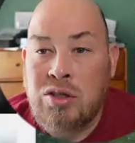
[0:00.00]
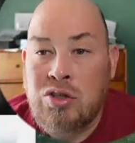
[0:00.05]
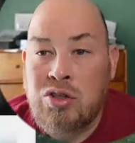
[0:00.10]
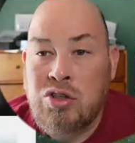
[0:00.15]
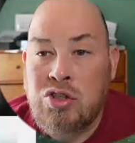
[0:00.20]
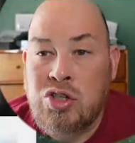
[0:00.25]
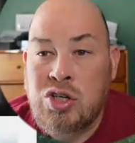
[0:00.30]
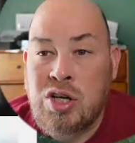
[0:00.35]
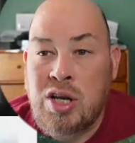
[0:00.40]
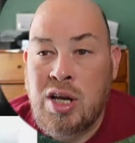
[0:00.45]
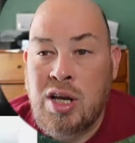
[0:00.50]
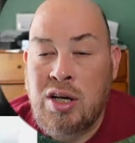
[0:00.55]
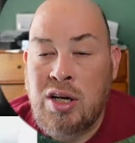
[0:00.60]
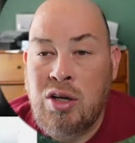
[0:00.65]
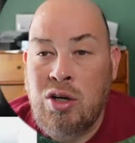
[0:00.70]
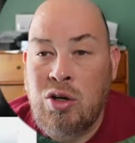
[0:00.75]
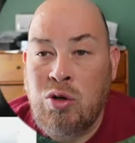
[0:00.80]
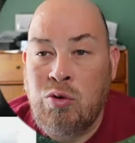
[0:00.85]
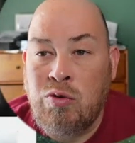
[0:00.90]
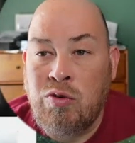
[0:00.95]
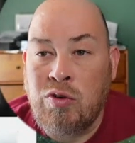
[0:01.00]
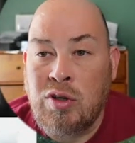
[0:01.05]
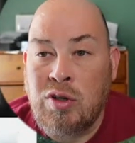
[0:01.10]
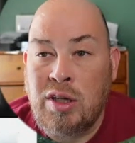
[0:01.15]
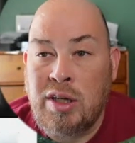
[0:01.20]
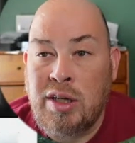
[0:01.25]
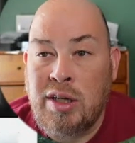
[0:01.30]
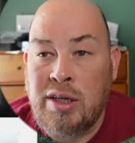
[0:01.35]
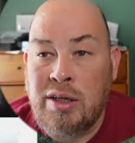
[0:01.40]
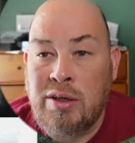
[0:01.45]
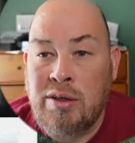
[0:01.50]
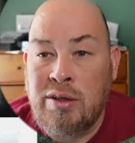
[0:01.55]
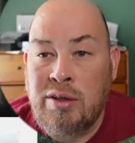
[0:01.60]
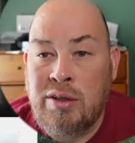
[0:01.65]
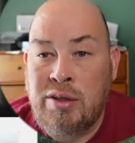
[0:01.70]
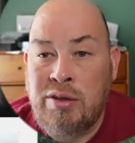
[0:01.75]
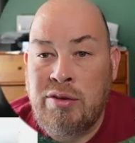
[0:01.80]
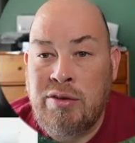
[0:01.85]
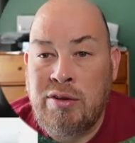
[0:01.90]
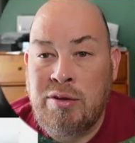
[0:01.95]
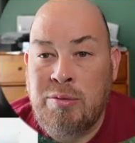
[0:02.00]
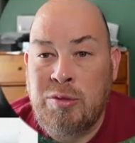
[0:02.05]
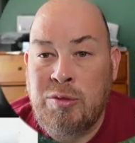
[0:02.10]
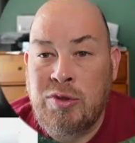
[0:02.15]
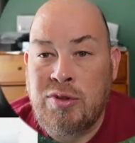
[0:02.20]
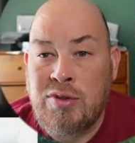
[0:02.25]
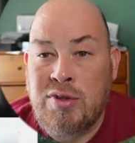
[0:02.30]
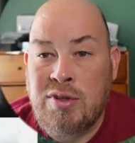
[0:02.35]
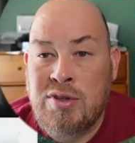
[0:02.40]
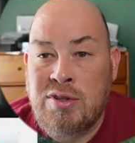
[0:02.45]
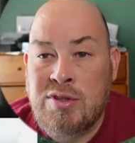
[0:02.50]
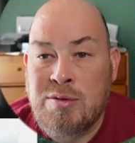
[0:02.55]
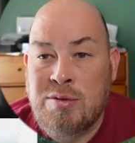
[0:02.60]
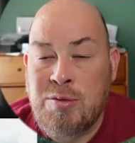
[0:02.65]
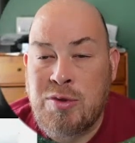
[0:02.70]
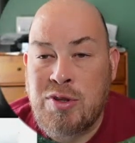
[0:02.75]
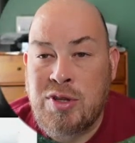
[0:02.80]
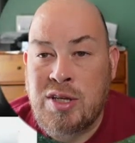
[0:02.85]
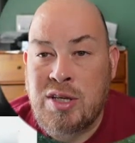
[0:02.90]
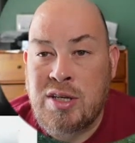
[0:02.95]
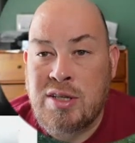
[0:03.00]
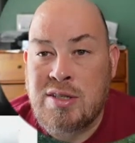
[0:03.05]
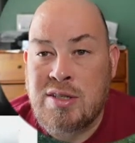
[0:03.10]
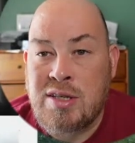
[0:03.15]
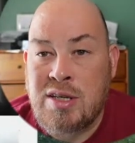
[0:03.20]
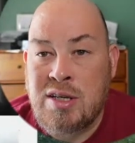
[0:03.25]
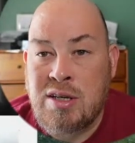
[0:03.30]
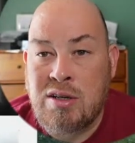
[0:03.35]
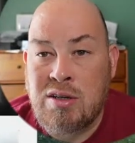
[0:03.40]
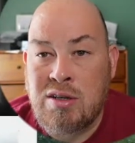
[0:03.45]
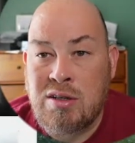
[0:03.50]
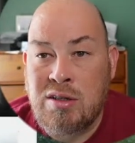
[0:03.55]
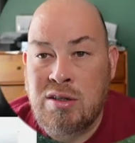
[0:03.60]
Chat overlay. Well, there's some things here.